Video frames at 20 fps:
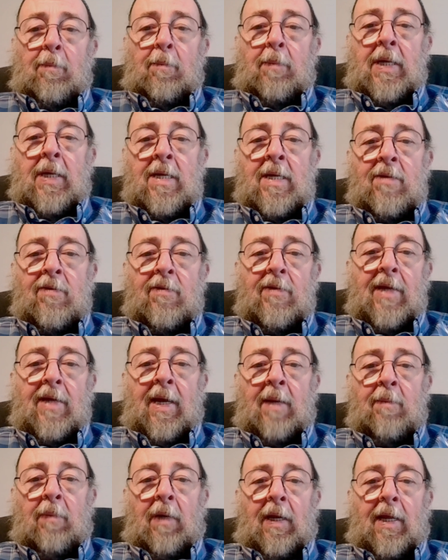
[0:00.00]
peace
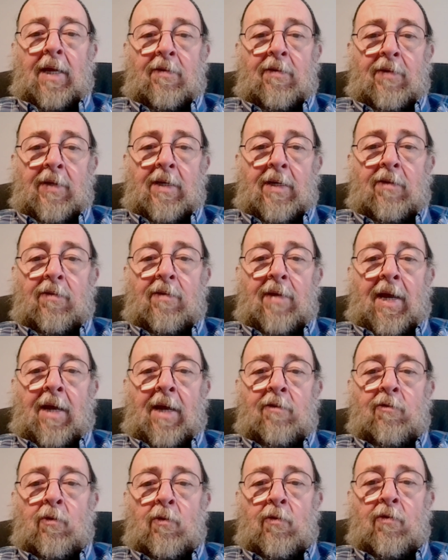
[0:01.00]
and blessings
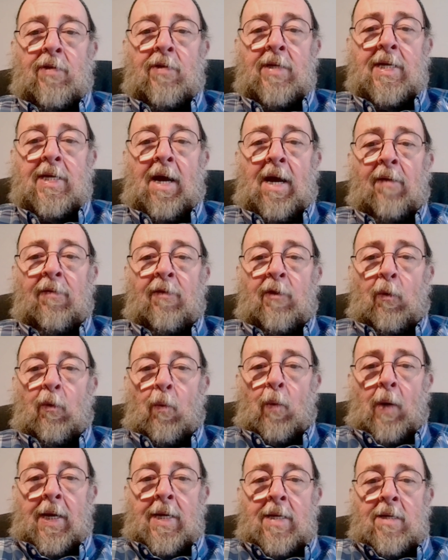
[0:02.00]
as you seek out the
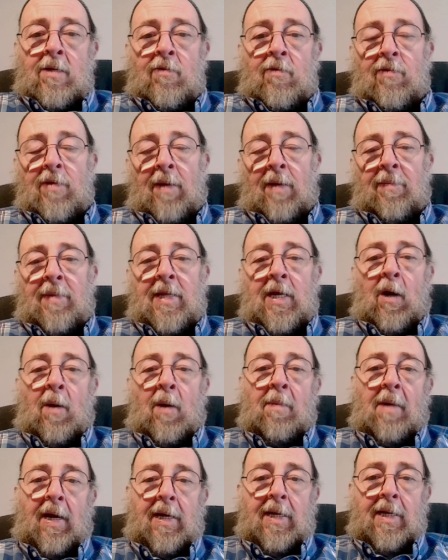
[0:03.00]
ways of the
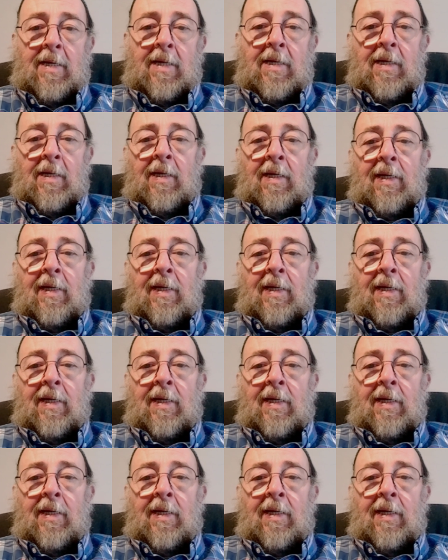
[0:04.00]
Almighty